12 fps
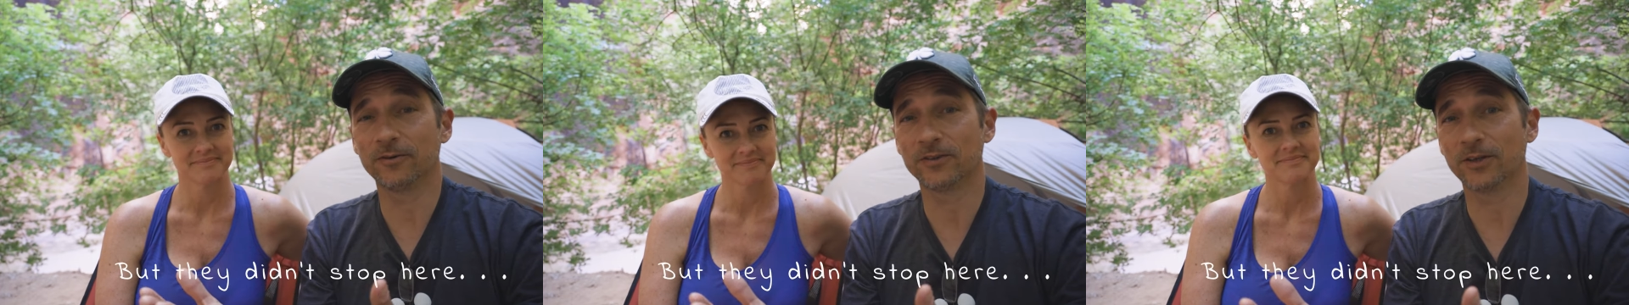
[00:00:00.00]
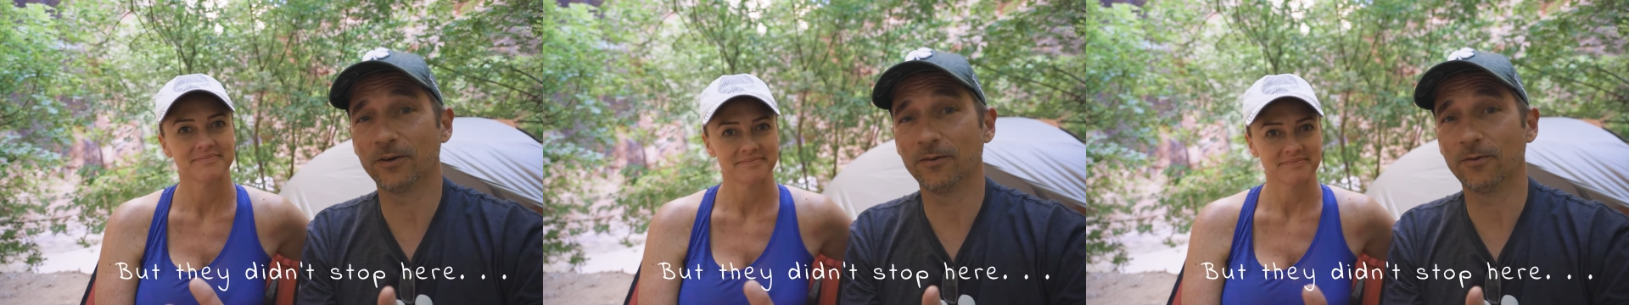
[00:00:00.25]

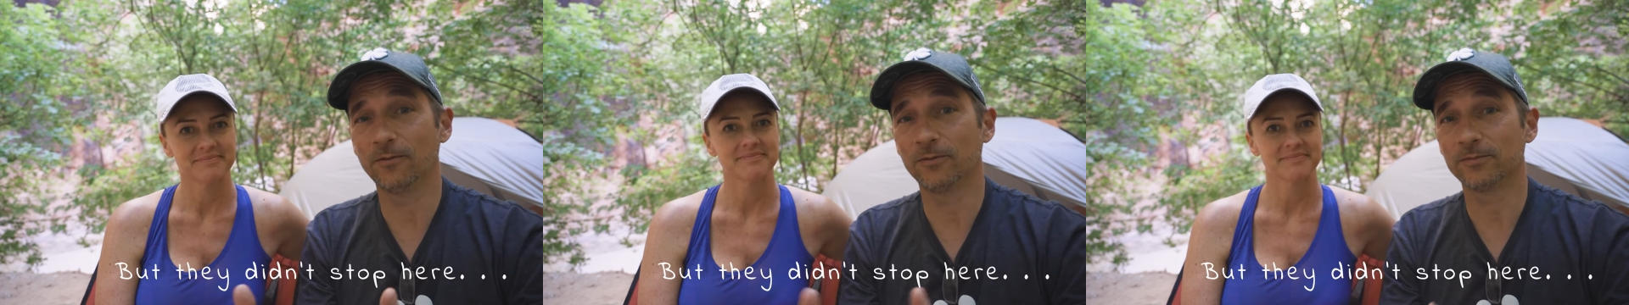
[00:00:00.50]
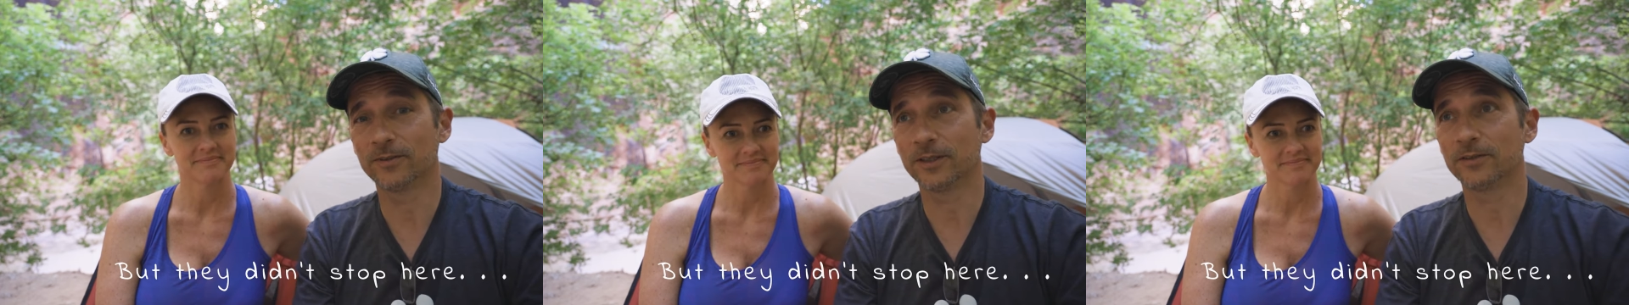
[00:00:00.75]

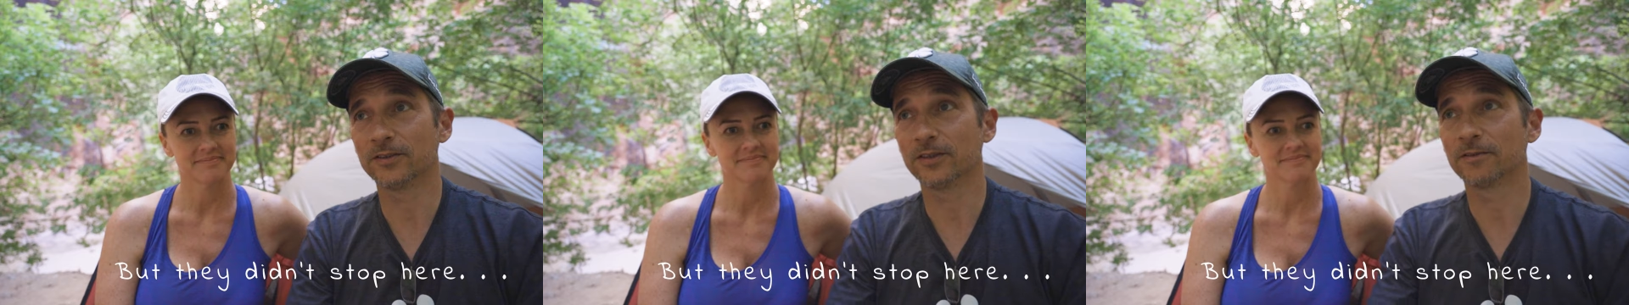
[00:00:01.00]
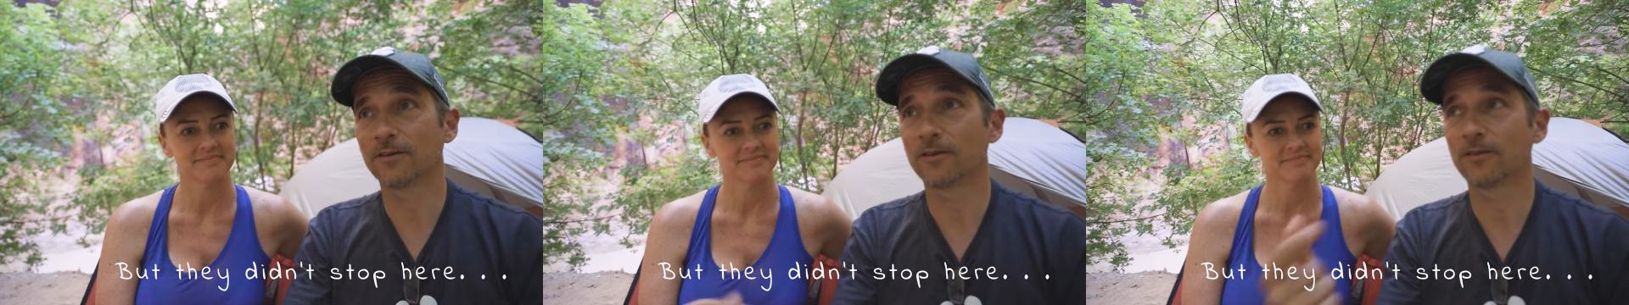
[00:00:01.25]
Speaker 1: So here's
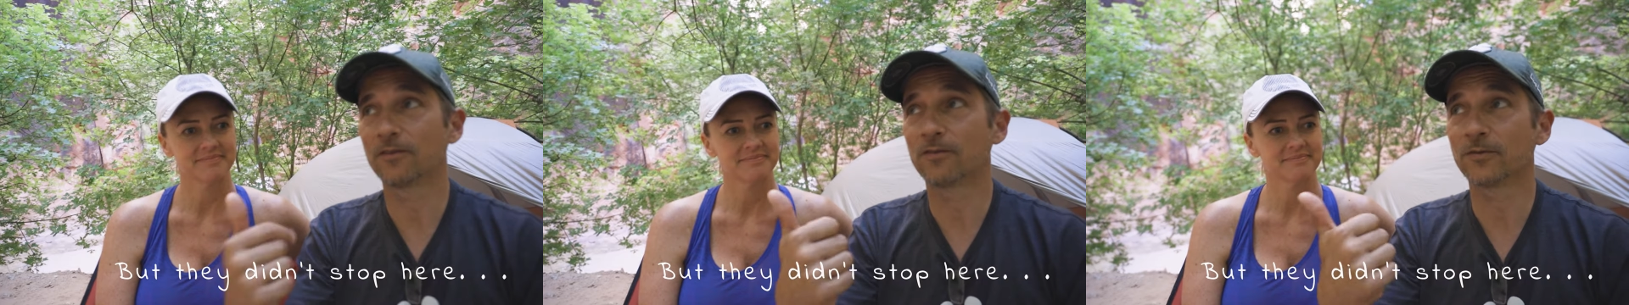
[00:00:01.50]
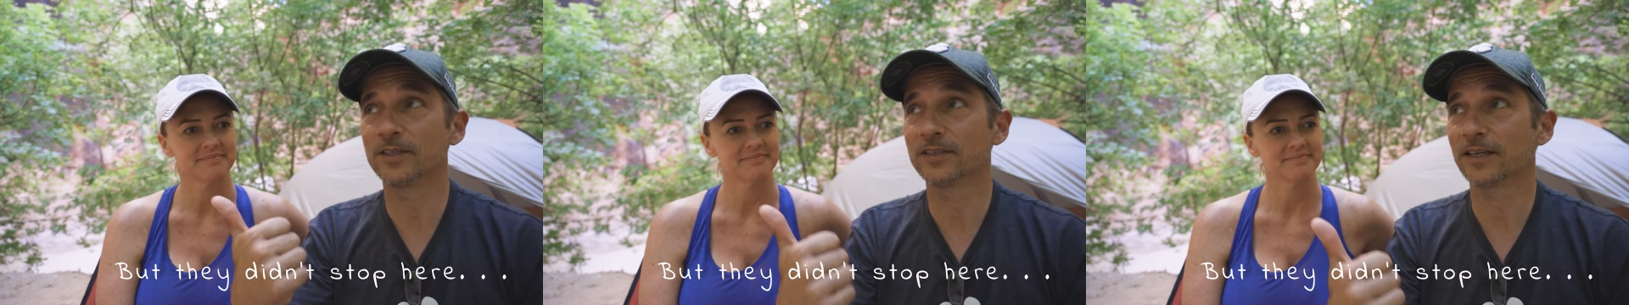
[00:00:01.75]
a
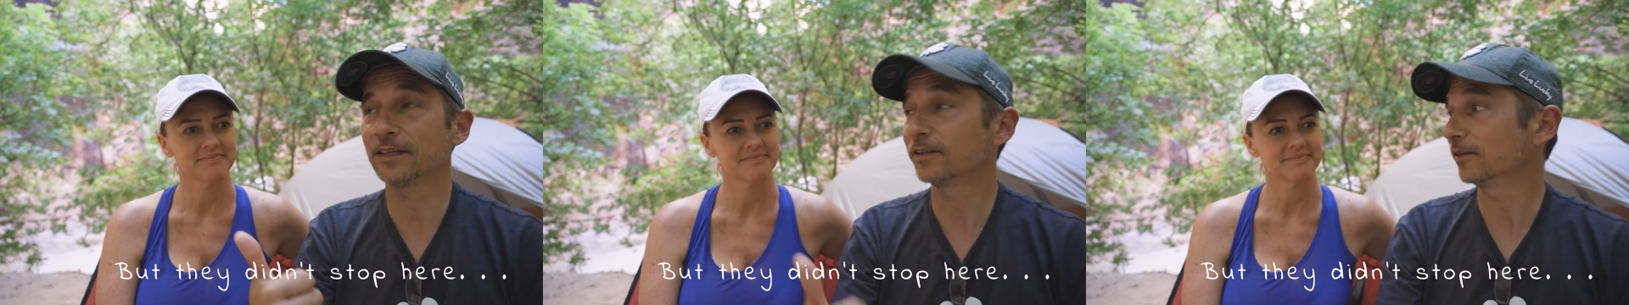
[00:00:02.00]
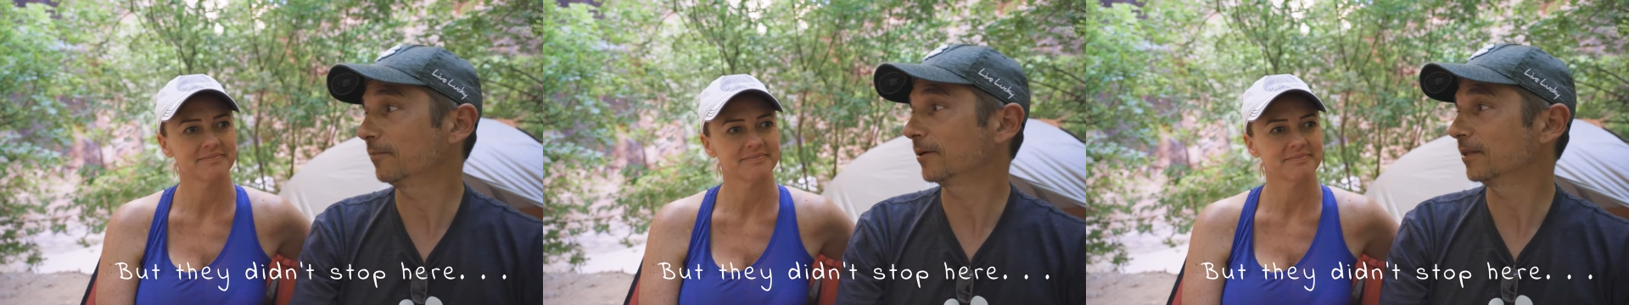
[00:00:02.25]
three-second clip.